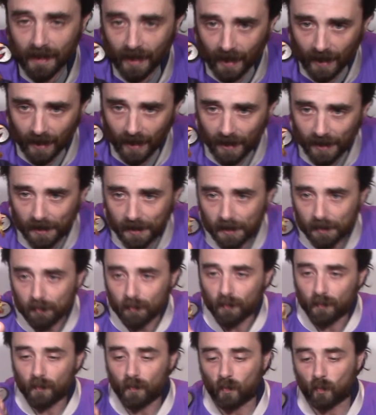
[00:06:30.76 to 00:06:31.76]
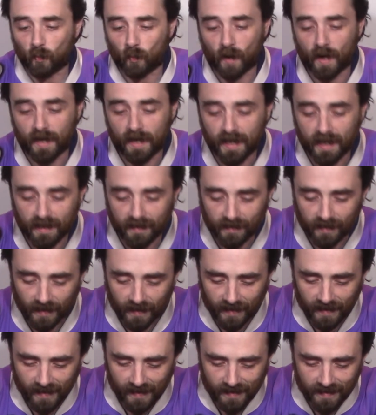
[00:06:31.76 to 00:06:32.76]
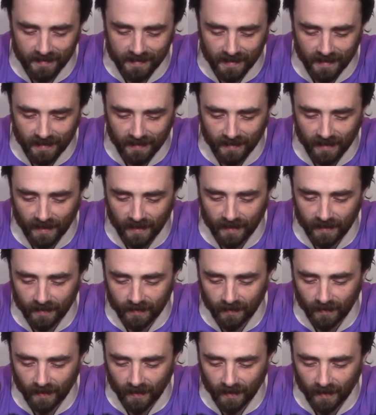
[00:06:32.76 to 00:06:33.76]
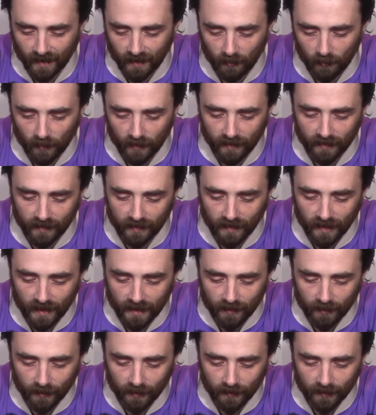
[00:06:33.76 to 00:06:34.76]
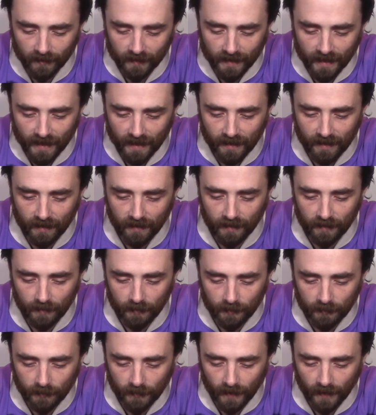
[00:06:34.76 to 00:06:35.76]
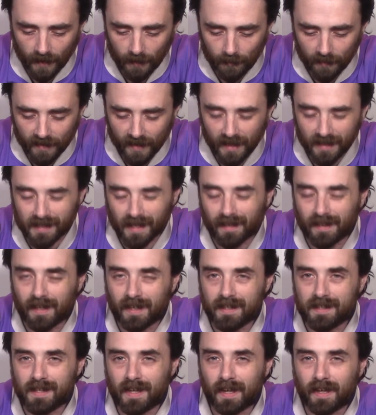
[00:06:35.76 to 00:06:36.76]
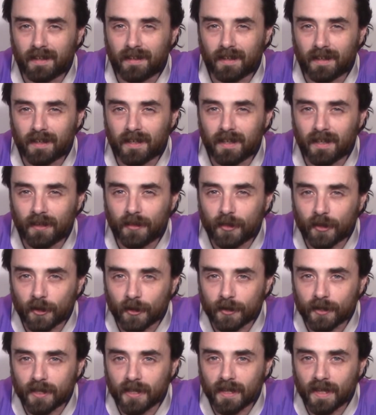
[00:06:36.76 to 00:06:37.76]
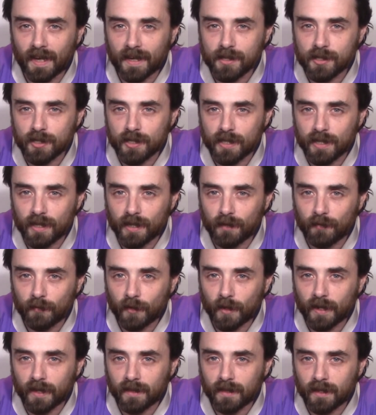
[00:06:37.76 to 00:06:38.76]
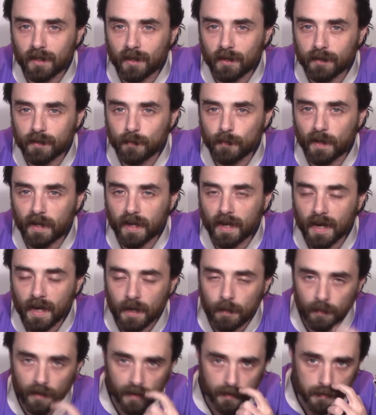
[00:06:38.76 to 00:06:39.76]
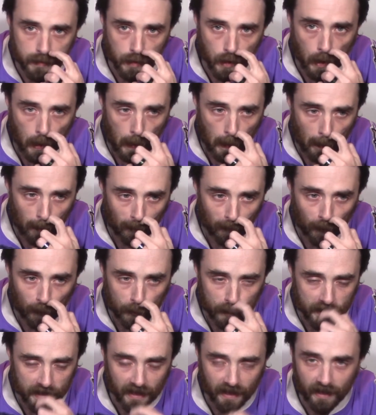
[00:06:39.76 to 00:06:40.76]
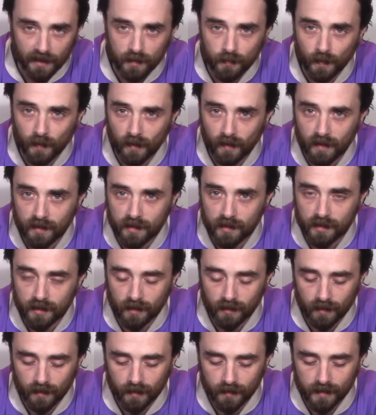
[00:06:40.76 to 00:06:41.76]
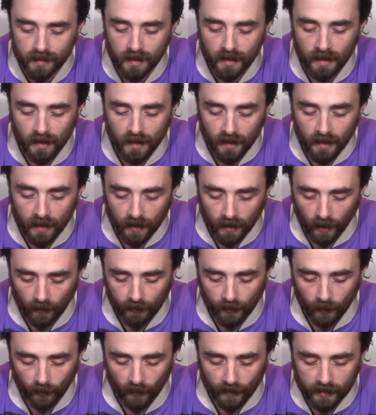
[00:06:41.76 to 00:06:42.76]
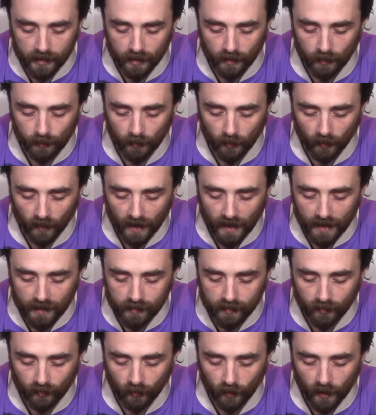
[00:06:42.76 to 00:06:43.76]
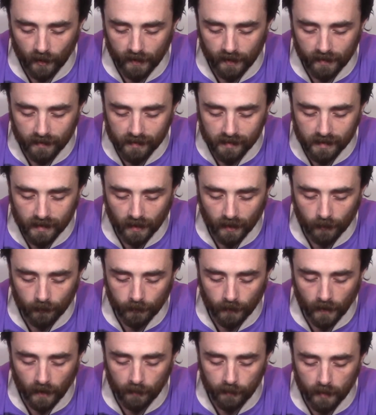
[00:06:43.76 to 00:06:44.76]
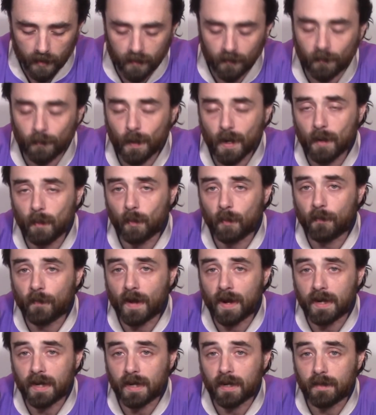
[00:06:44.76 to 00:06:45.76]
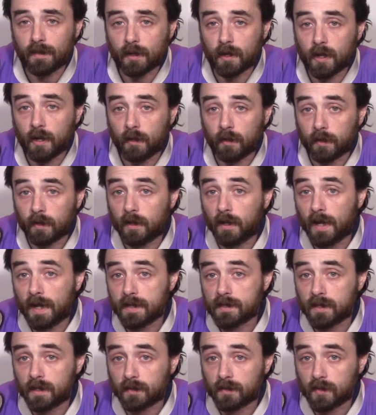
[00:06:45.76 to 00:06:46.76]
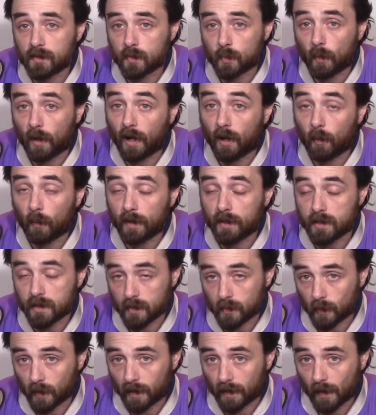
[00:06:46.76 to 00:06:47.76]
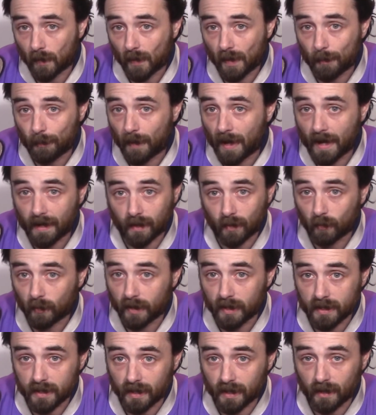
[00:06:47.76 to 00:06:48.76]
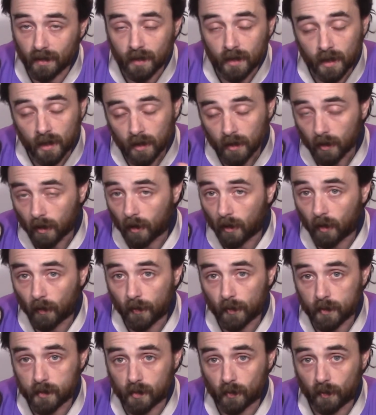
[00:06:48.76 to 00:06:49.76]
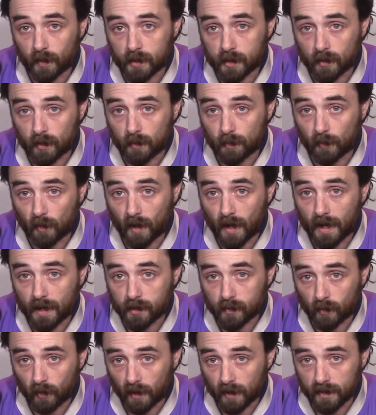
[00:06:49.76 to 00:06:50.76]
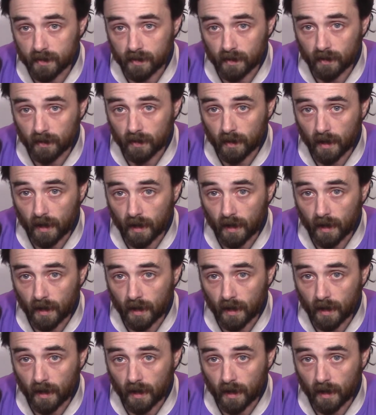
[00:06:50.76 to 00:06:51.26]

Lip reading: Renet is in like one of the later kind of things. I think it's like the third collection of like the Ultimate Comics for Teenage Mutant Ninja Turtles of the original Mirage run and stuff. You can probably find it in the Color Classics as well, which is where they went back and redid all of those original Mirage Run